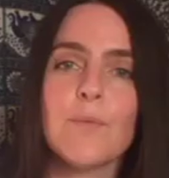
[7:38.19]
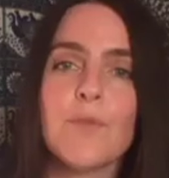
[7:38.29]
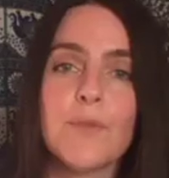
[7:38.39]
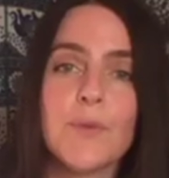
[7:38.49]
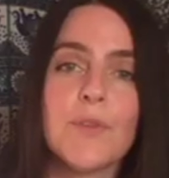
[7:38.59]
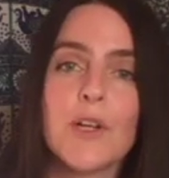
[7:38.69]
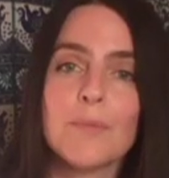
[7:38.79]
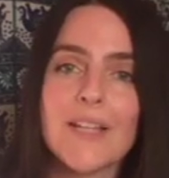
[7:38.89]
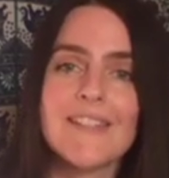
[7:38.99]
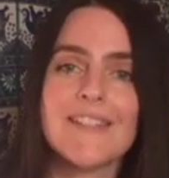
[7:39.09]
through their
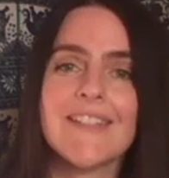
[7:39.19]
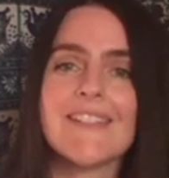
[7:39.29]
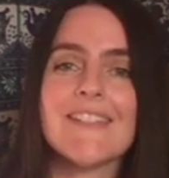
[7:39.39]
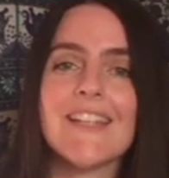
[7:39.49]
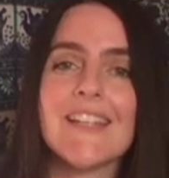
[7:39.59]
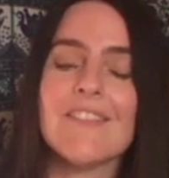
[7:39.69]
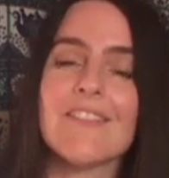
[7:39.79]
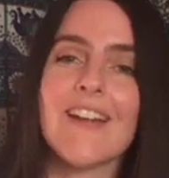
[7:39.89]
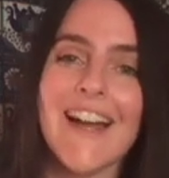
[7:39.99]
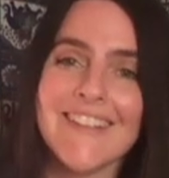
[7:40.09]
blessings they
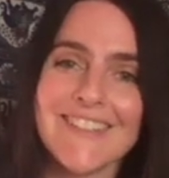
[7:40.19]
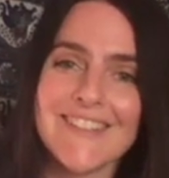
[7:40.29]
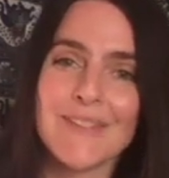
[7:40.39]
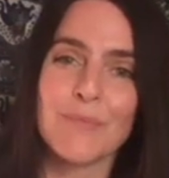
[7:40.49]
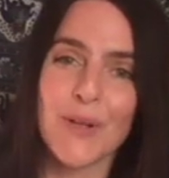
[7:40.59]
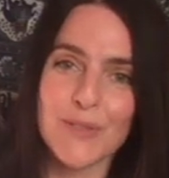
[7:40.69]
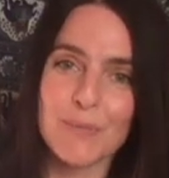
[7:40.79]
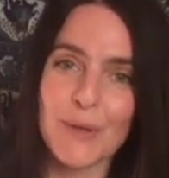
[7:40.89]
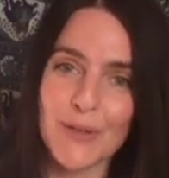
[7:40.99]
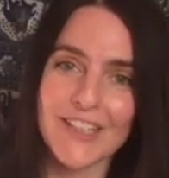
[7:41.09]
give guidance and
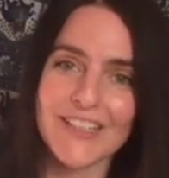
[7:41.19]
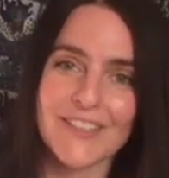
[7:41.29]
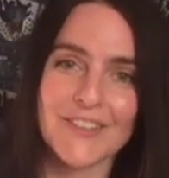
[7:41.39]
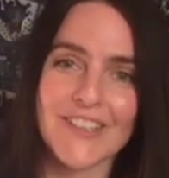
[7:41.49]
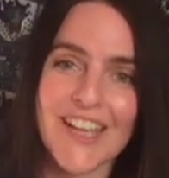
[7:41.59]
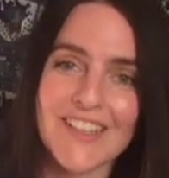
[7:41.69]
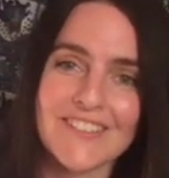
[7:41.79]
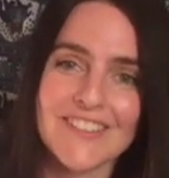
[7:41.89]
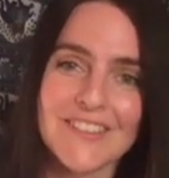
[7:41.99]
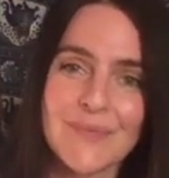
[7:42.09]
prosperity in your
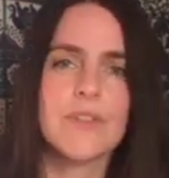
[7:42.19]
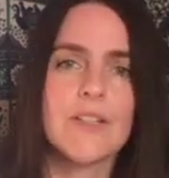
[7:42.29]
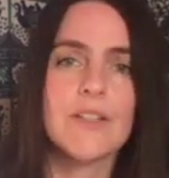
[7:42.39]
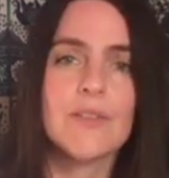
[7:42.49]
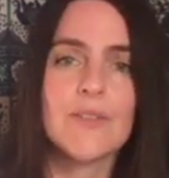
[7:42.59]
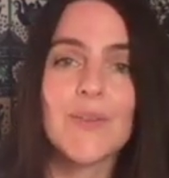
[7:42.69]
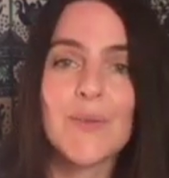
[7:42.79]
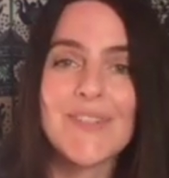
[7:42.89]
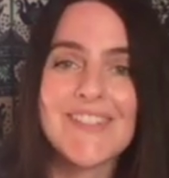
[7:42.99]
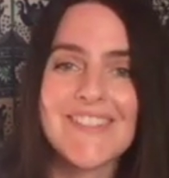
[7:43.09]
life. So
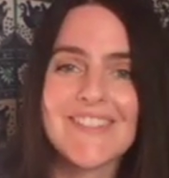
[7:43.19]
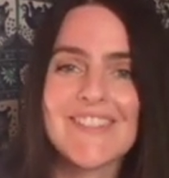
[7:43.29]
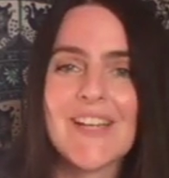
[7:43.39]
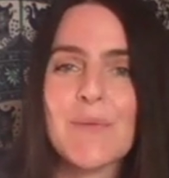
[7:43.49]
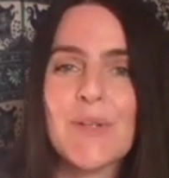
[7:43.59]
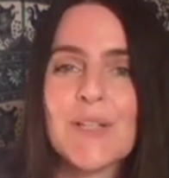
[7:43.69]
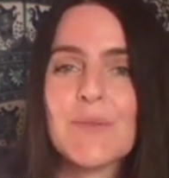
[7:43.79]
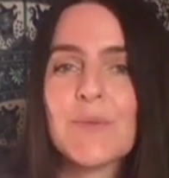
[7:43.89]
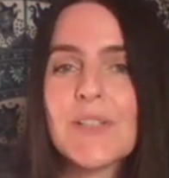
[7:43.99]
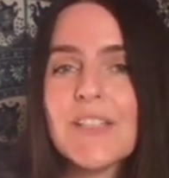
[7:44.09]
this is a time we
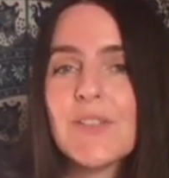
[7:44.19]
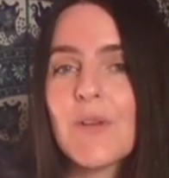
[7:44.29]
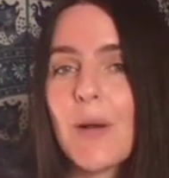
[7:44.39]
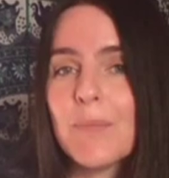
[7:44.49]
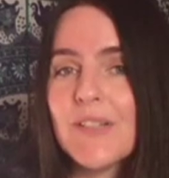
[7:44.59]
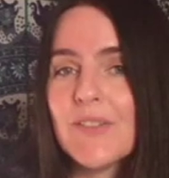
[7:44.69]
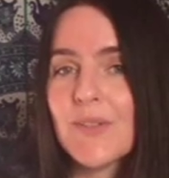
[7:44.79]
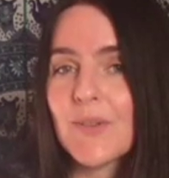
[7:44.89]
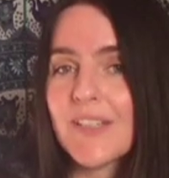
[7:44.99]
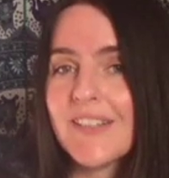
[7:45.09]
can really drop
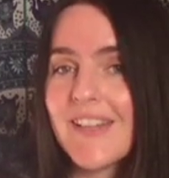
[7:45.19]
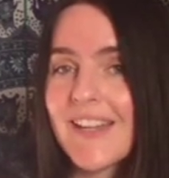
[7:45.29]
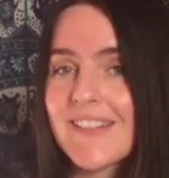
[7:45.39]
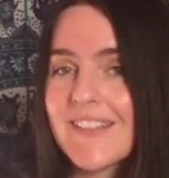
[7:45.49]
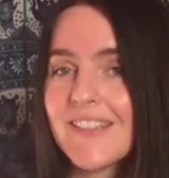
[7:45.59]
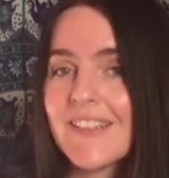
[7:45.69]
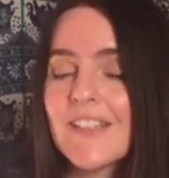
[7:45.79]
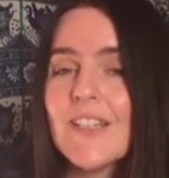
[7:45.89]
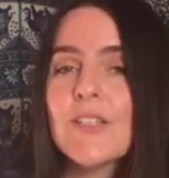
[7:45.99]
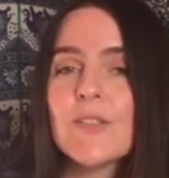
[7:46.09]
into connecting
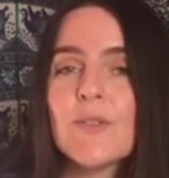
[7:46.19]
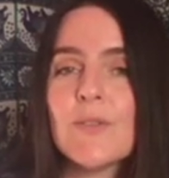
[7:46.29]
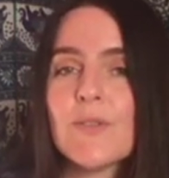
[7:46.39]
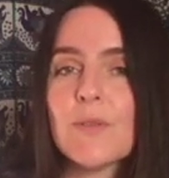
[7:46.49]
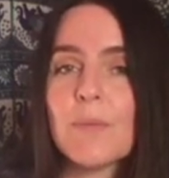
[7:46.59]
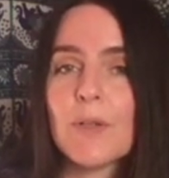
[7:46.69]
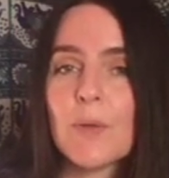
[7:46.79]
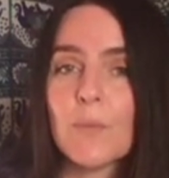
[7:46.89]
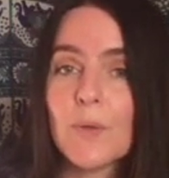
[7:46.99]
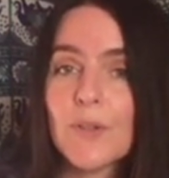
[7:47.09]
to the
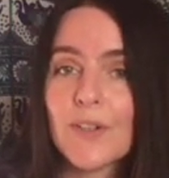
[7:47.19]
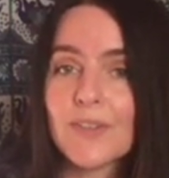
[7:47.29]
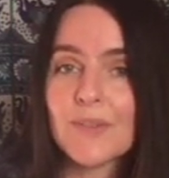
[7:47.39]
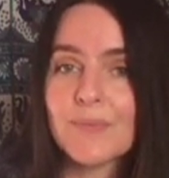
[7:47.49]
spirit world,